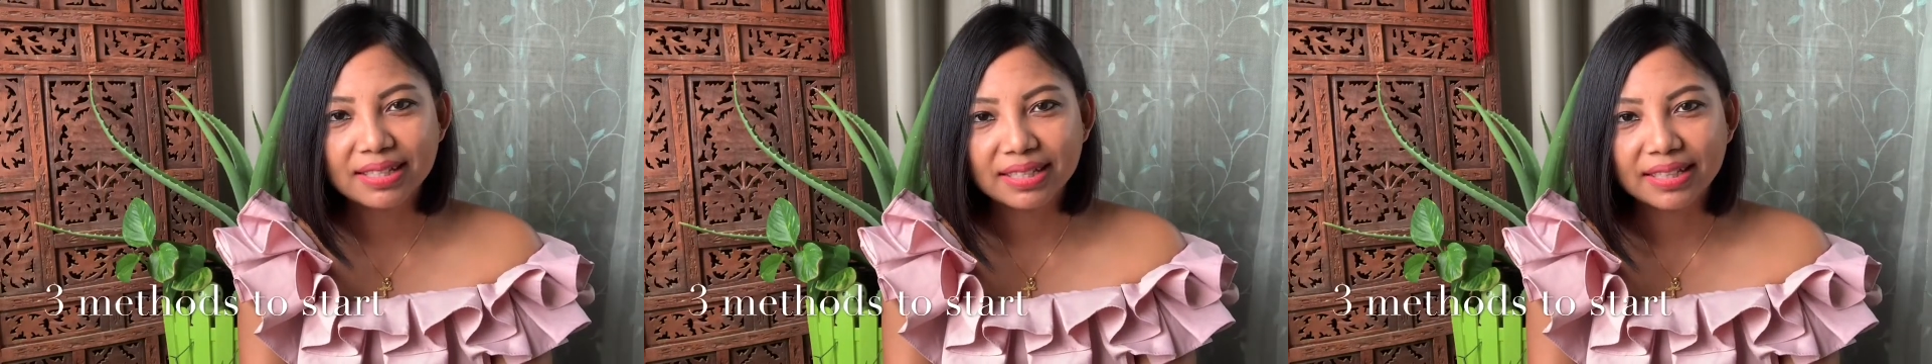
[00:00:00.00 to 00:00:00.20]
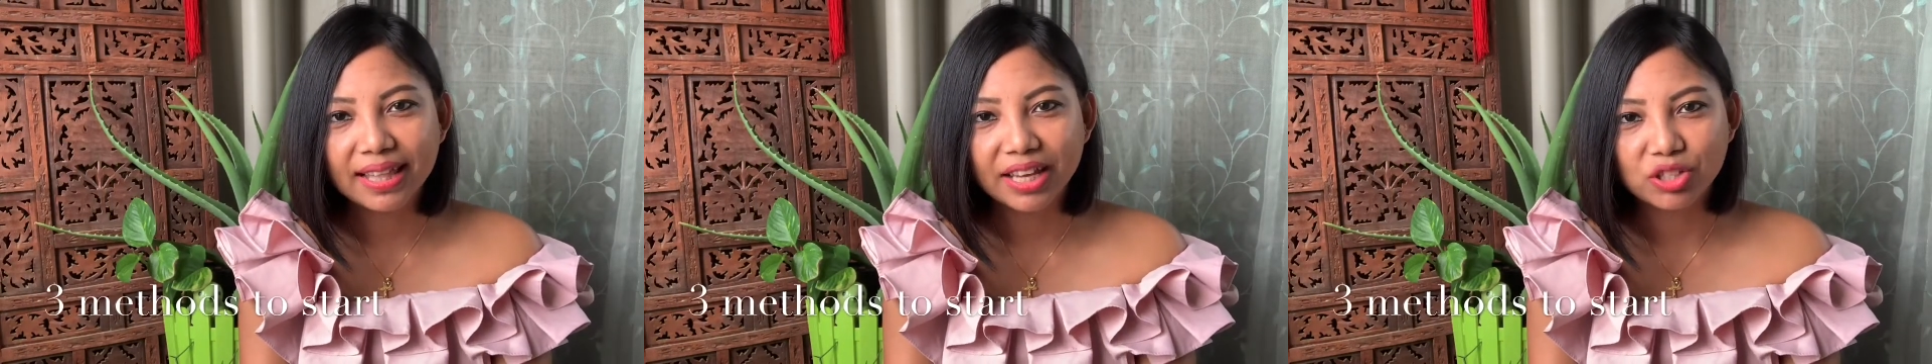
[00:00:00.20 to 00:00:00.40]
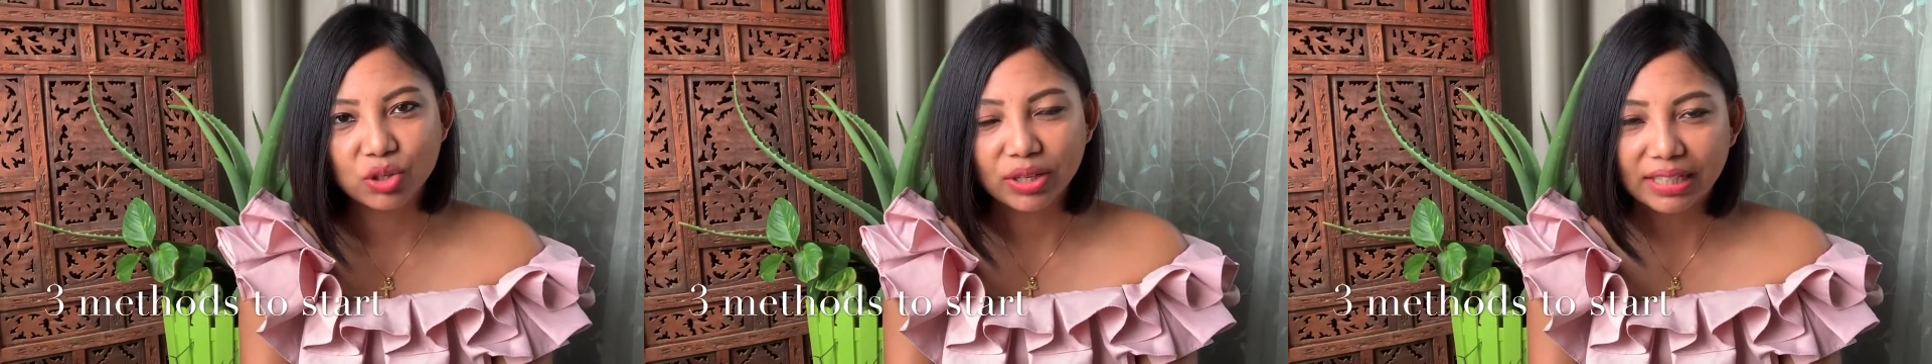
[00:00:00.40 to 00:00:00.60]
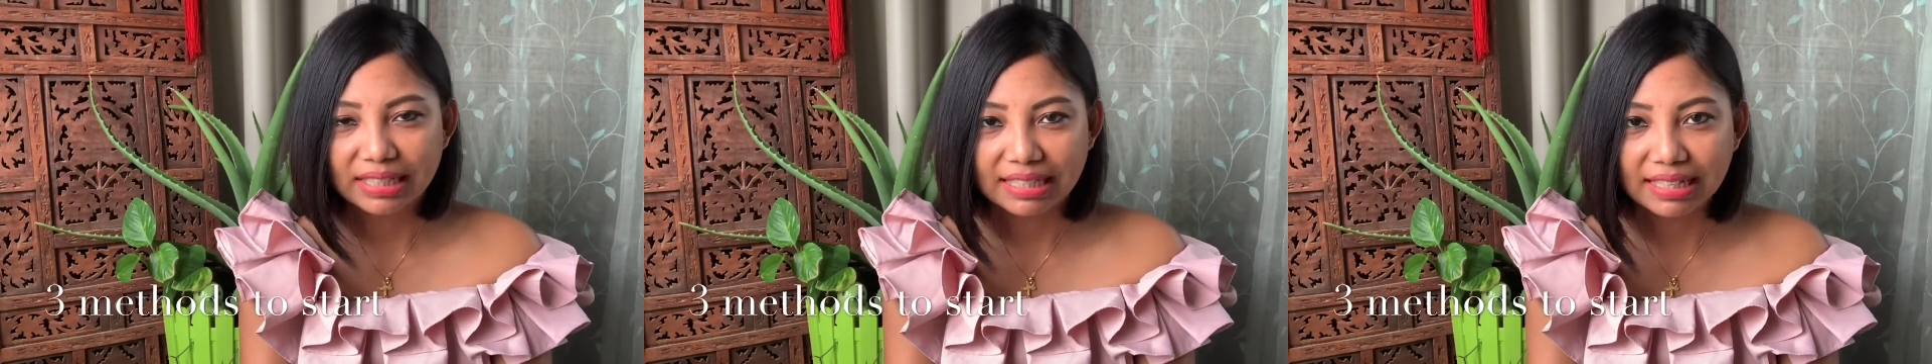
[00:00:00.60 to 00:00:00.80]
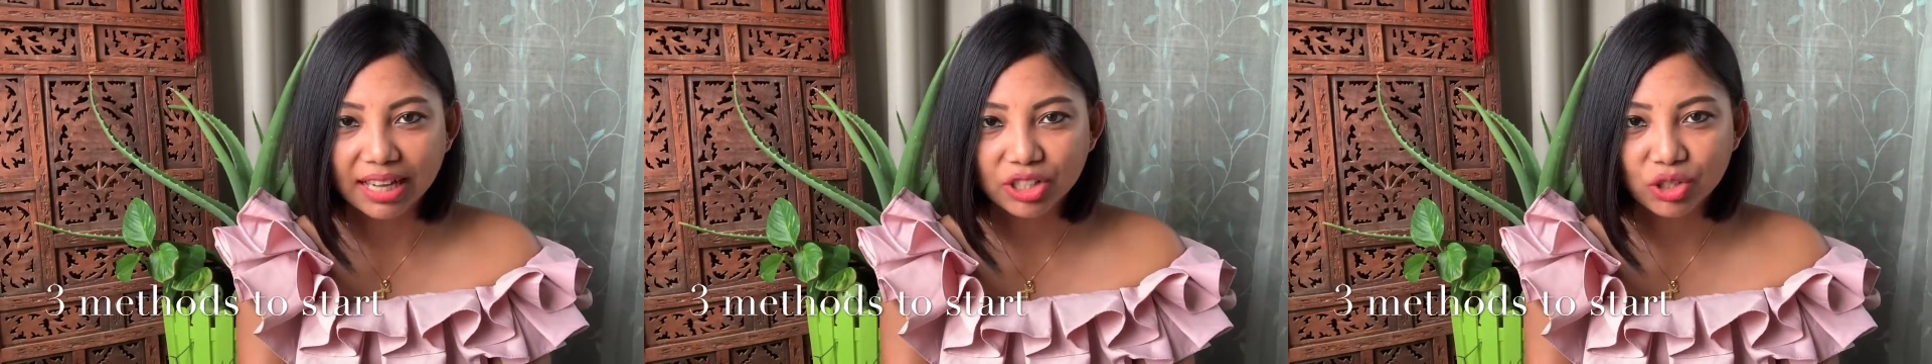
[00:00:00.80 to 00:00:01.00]
that you can
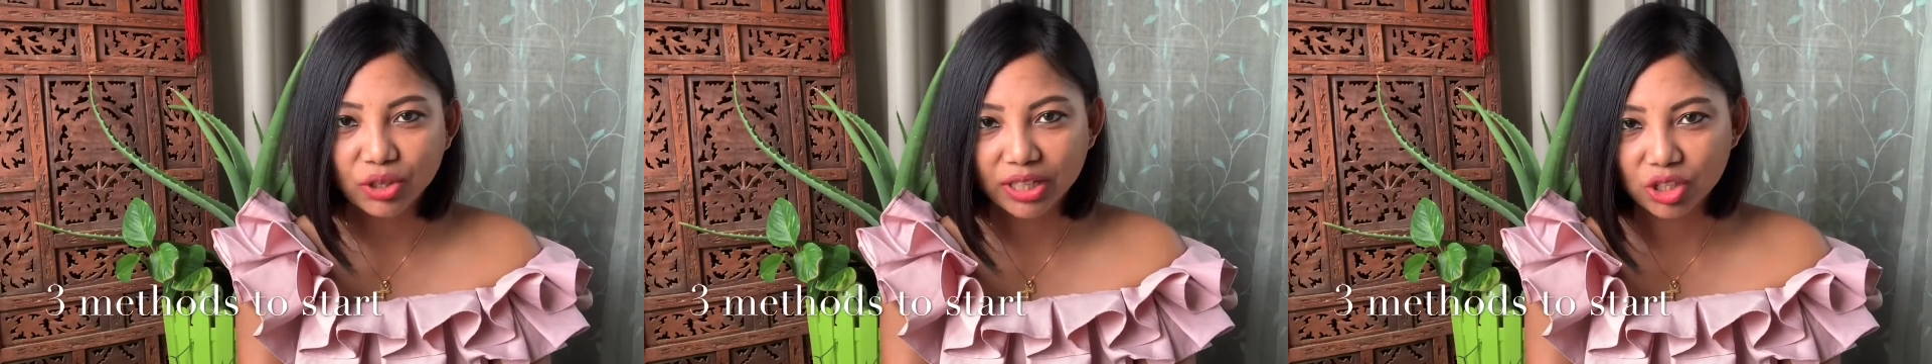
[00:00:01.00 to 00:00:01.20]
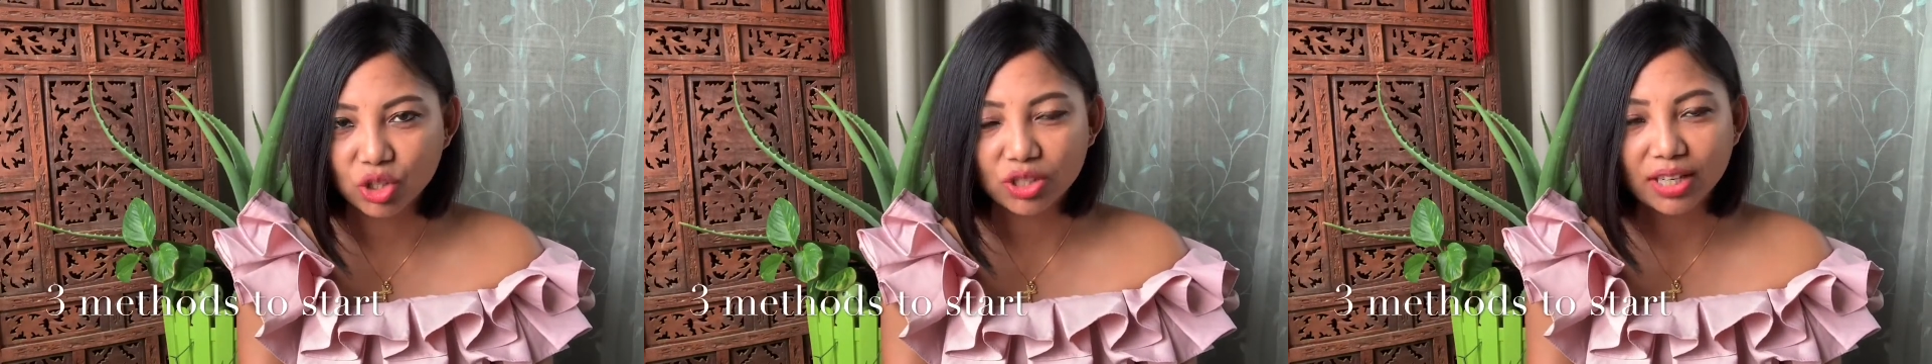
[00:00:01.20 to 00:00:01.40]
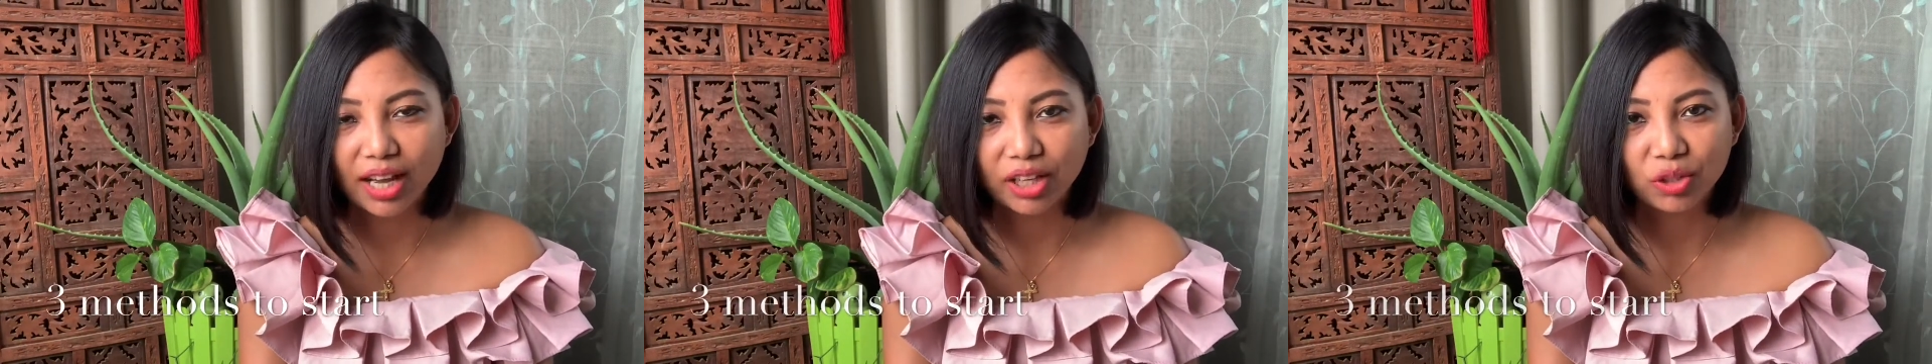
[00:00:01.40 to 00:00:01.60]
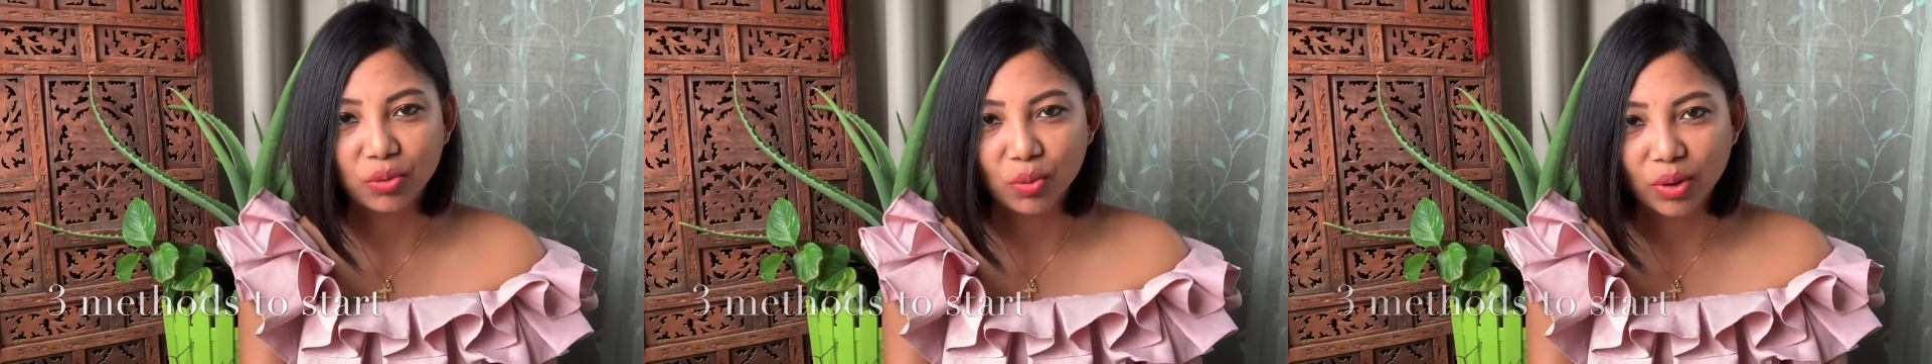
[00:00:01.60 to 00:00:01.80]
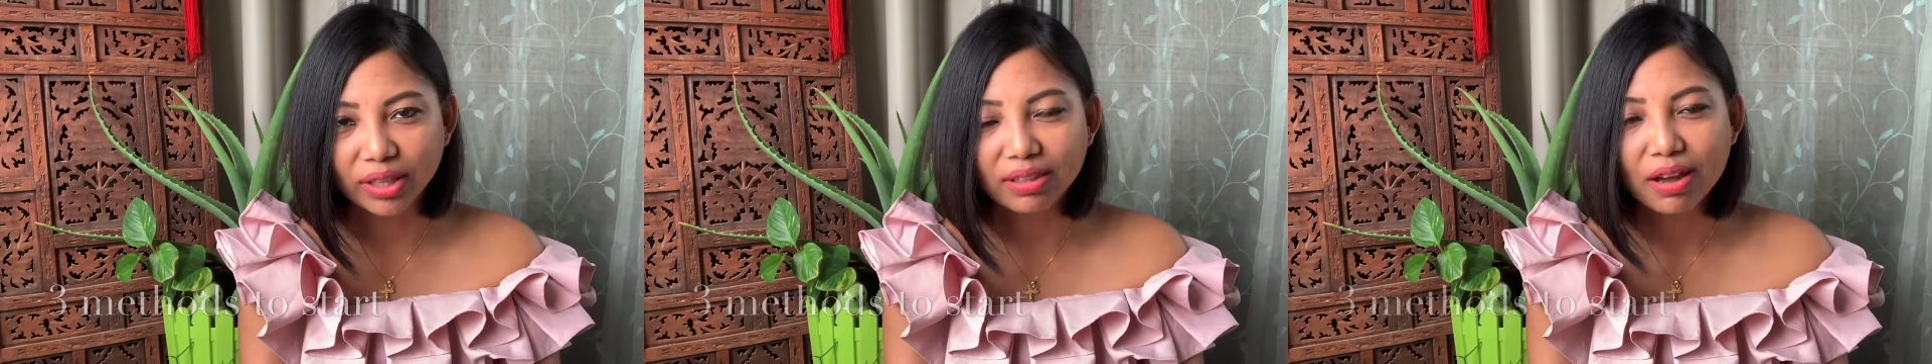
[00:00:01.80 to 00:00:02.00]
start your kitchen garden
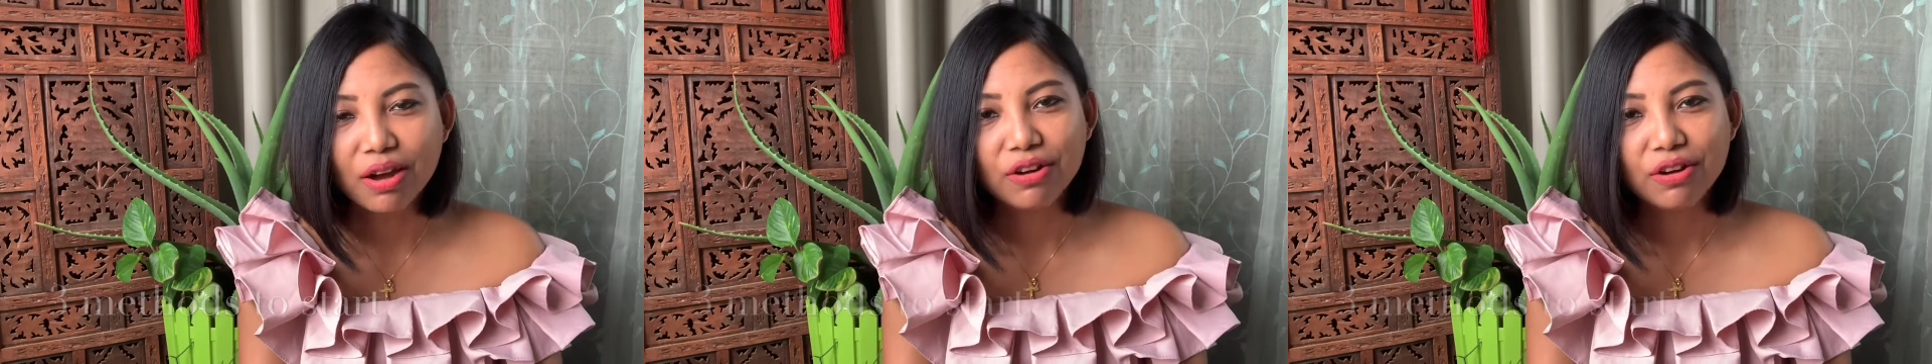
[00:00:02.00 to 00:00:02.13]
with.